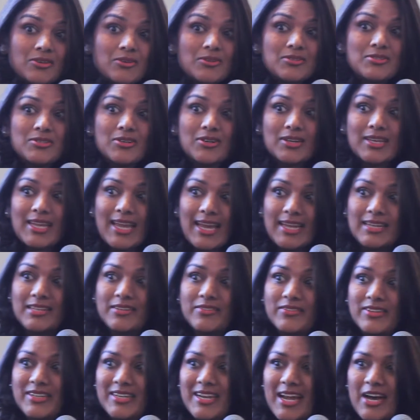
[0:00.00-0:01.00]
also a
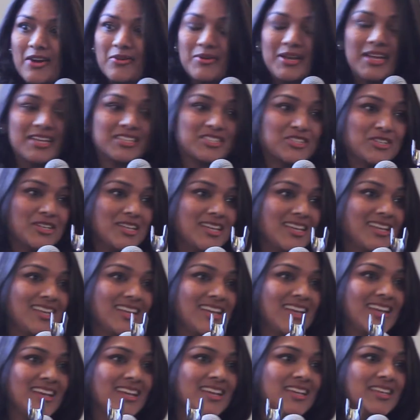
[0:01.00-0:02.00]
category now actually
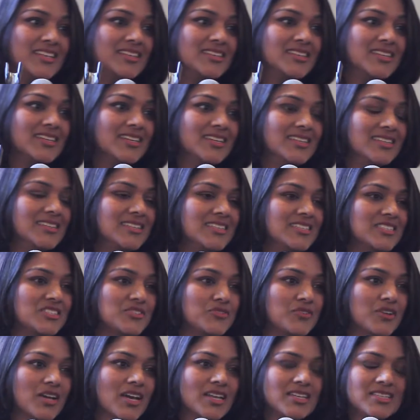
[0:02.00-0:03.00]
in
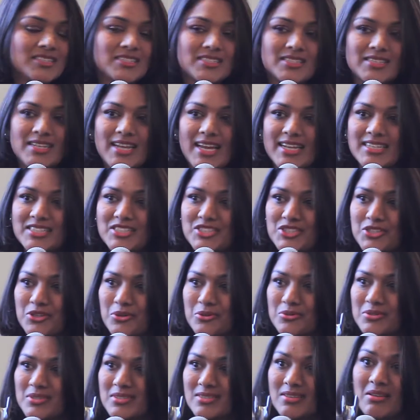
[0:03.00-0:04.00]
these reality dance
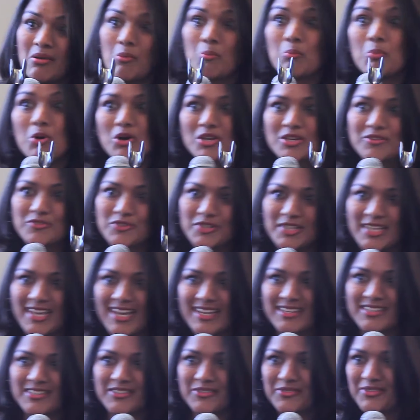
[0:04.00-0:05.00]
shows, Bollywood
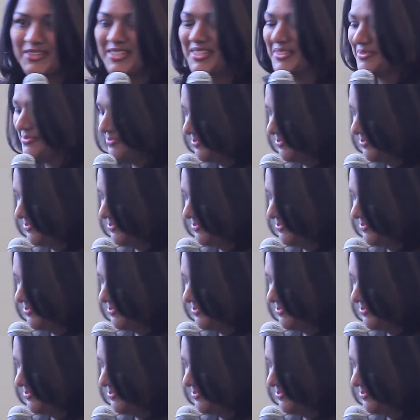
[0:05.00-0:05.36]
category.